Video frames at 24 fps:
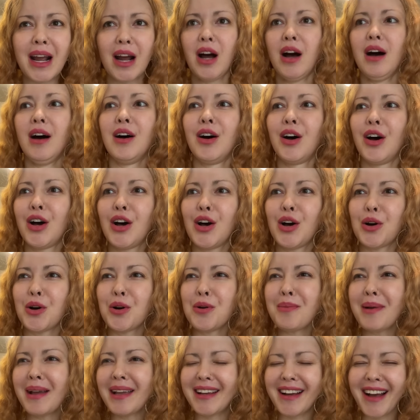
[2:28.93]
oh, oh
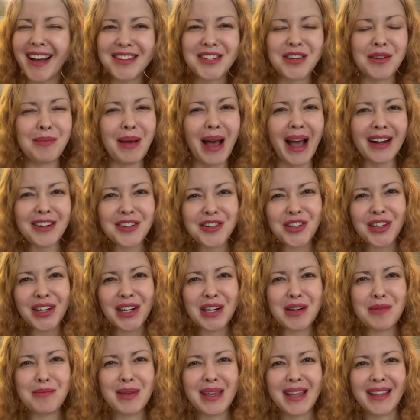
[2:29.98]
my gosh, I'm actually going
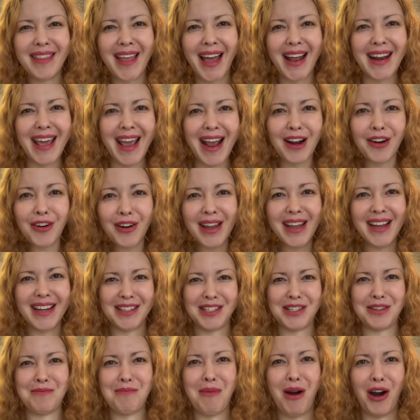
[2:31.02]
to be in that area
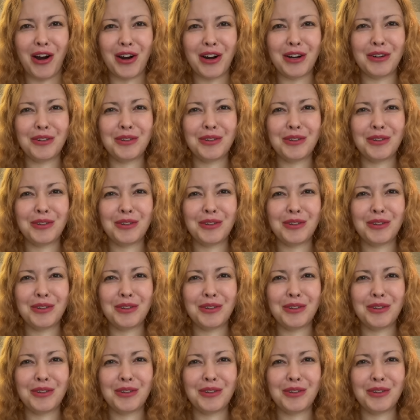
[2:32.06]
tomorrow.